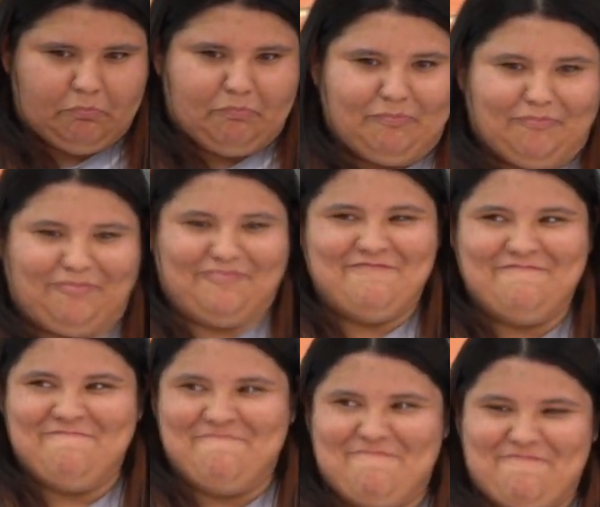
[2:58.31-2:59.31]
from
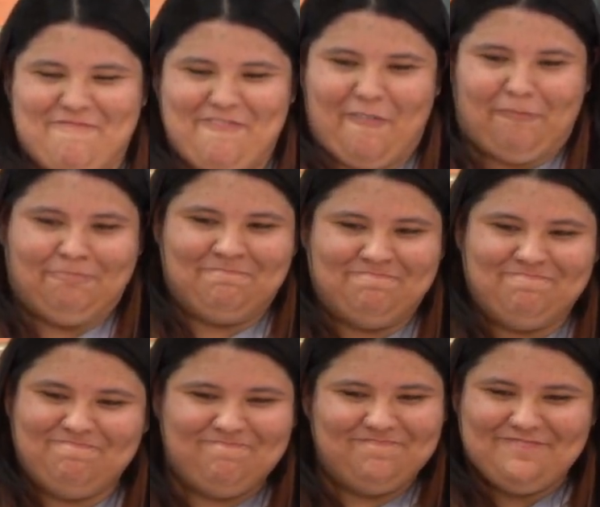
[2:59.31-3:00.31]
being trying new
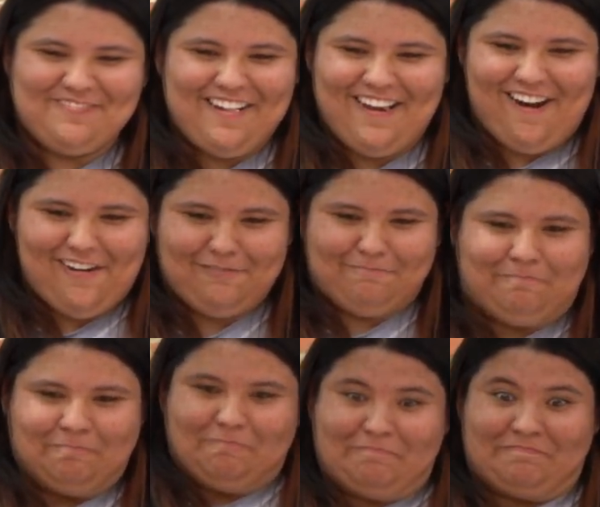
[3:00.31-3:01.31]
things, getting out of their comfort